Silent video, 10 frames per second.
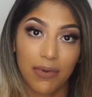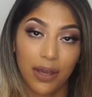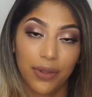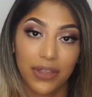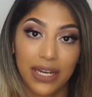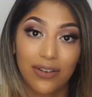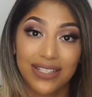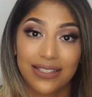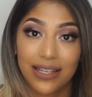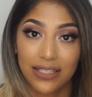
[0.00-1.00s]
out with and how
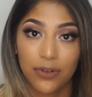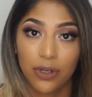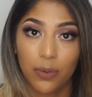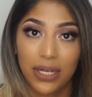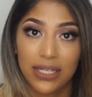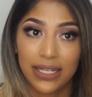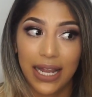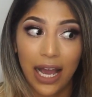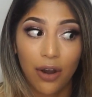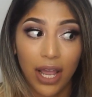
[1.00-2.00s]
successful it was and
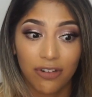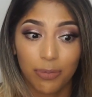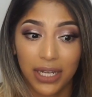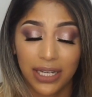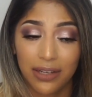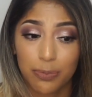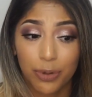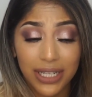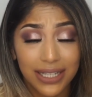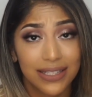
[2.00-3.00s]
how everybody was
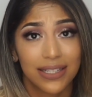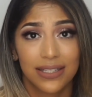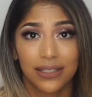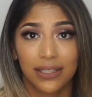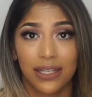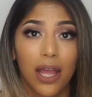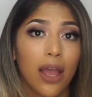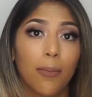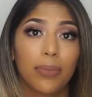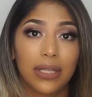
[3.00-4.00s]
pretty consistently
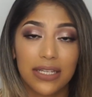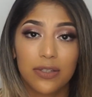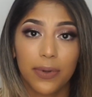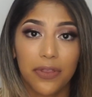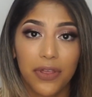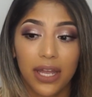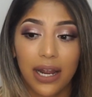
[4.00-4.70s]
pleased with it,